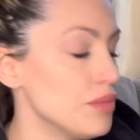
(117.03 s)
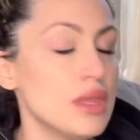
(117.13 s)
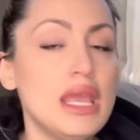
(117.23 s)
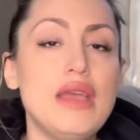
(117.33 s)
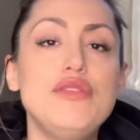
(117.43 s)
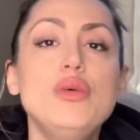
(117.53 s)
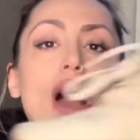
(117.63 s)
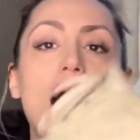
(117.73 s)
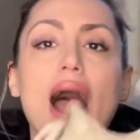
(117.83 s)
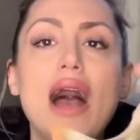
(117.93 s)
If you
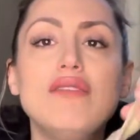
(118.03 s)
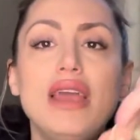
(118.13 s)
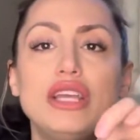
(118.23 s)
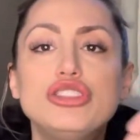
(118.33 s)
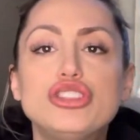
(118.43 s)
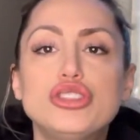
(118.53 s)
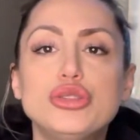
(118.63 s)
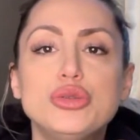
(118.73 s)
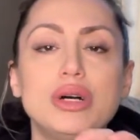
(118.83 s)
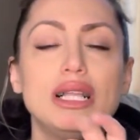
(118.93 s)
have a
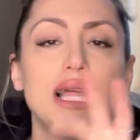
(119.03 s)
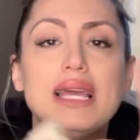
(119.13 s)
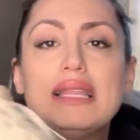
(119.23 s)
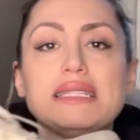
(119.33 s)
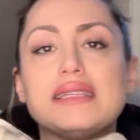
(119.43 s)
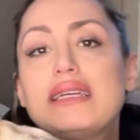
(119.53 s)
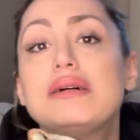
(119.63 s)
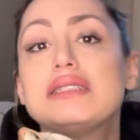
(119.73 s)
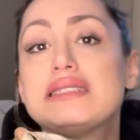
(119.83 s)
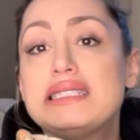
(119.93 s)
shoe like this, like a
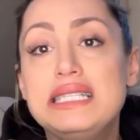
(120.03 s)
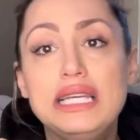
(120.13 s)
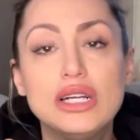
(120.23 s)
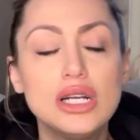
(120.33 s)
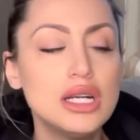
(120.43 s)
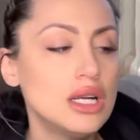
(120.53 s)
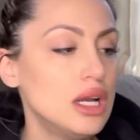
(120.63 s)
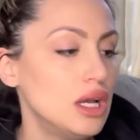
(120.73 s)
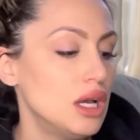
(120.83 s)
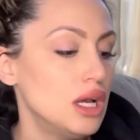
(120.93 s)
sneaker,
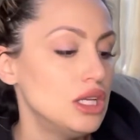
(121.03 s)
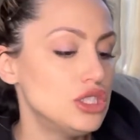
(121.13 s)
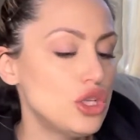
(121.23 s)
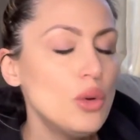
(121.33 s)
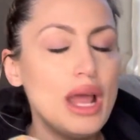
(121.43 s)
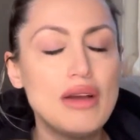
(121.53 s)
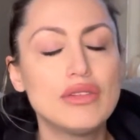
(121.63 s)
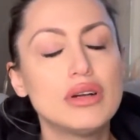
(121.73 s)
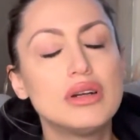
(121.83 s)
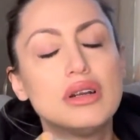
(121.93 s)
don't
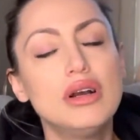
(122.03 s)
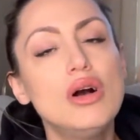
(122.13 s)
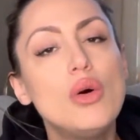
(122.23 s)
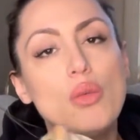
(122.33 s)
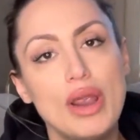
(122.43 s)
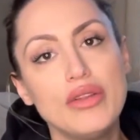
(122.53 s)
ever wear